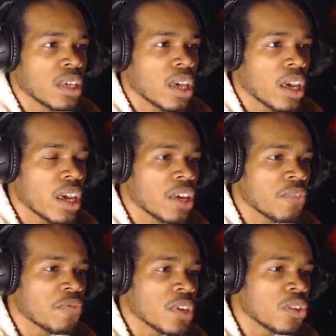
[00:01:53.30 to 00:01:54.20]

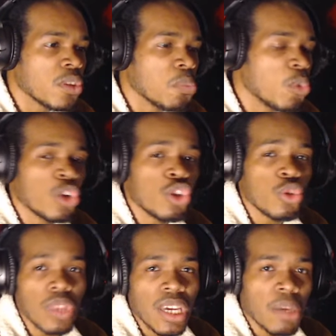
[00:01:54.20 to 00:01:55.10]
if it, the more you
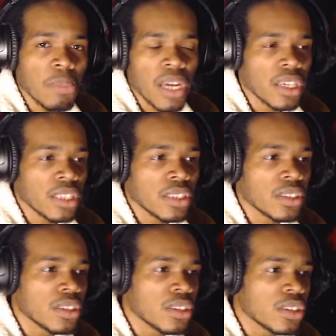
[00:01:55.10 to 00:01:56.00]
think about it,
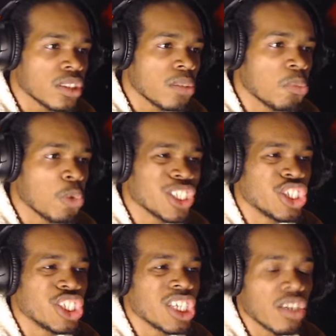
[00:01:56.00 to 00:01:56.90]
the more
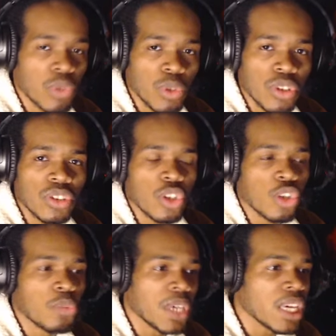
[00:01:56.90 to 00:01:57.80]
general the
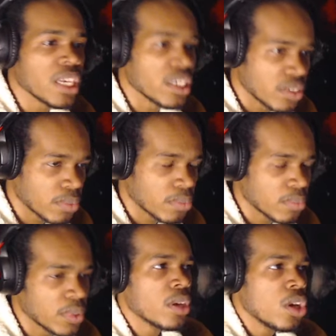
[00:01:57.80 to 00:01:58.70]
term is
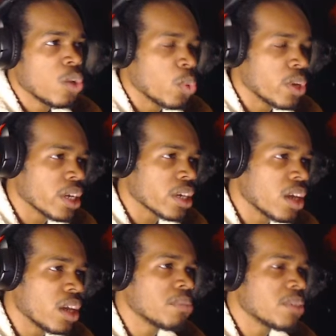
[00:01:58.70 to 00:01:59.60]
when it
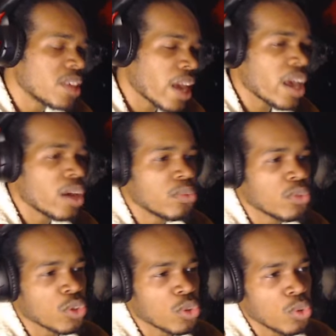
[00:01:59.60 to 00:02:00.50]
comes down
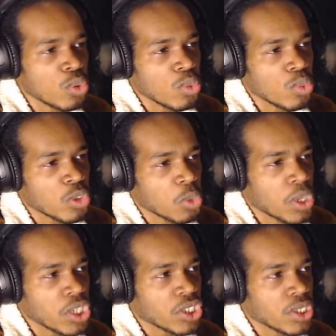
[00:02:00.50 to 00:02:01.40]
to
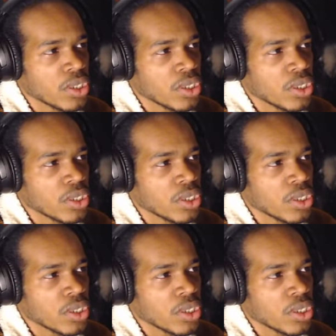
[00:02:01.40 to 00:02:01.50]
Twitch